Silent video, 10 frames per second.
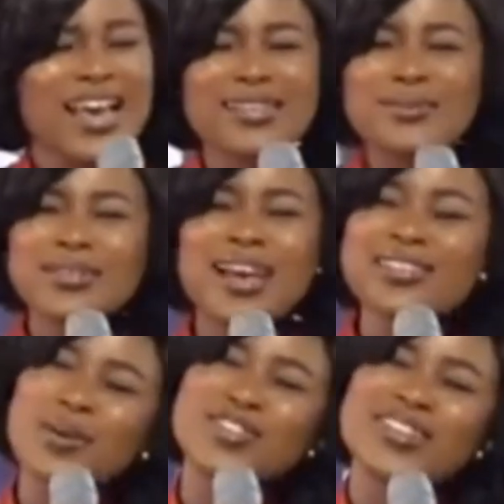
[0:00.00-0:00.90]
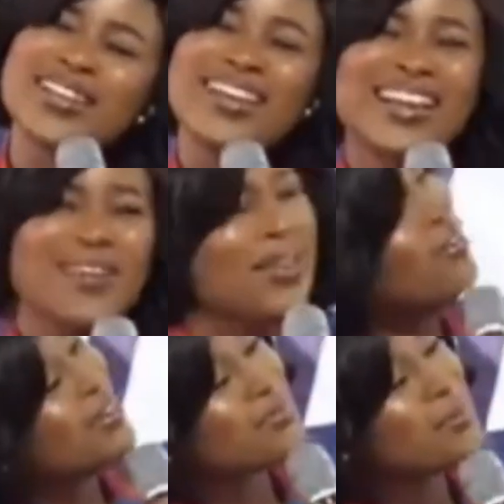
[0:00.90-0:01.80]
And sometimes I ask a question and the way they
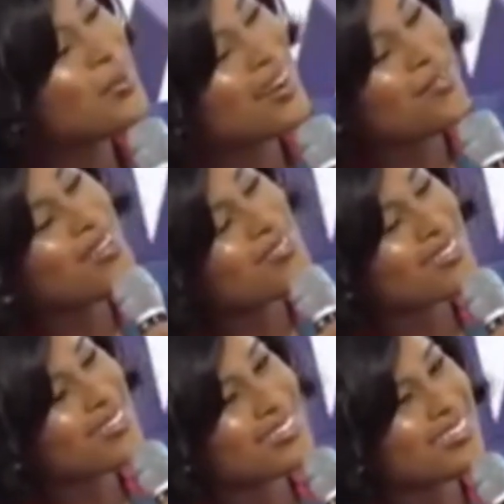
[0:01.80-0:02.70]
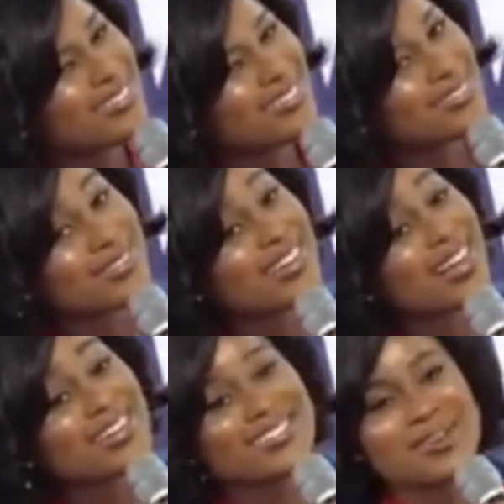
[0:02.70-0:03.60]
look at me, I know that's okay. This question
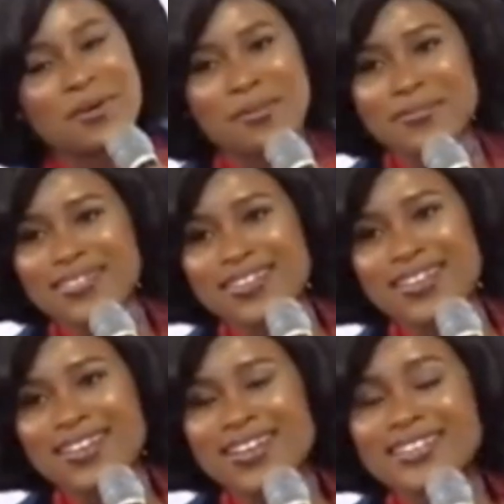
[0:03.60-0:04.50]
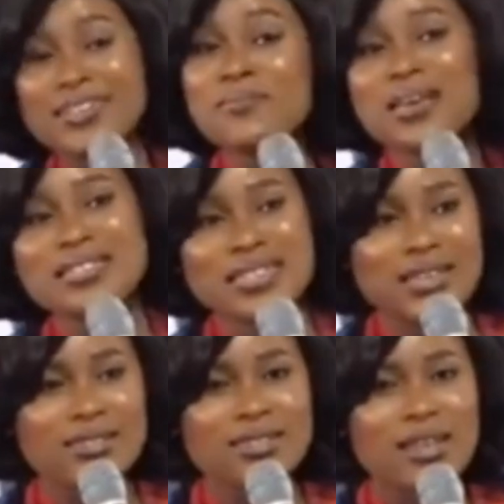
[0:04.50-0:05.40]
I asked, they're bomb. It didn't make
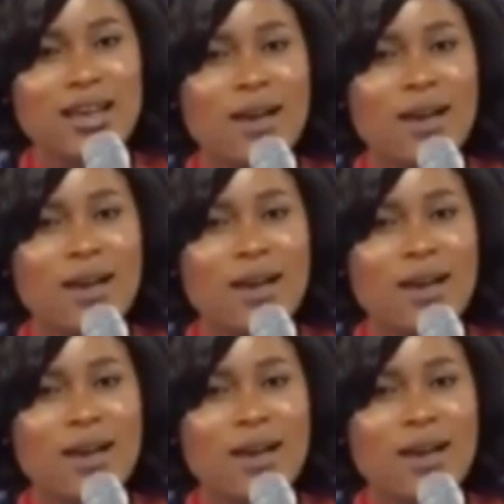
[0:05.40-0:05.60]
sense.